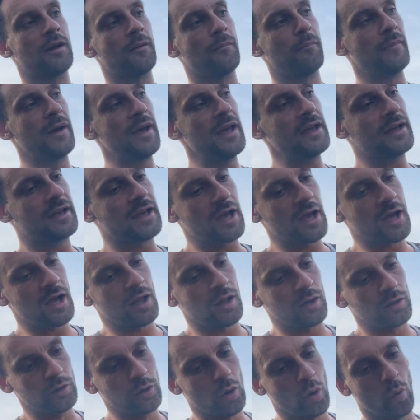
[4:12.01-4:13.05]
make
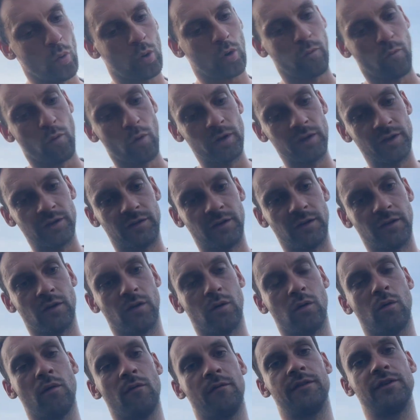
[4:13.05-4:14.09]
a low quality
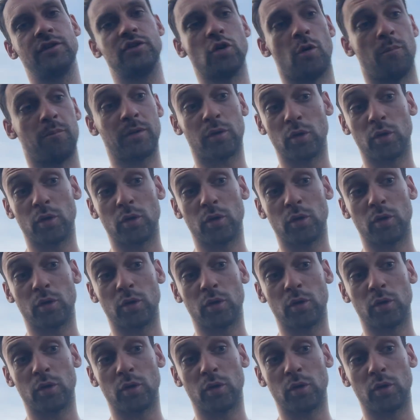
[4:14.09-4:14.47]
of the job,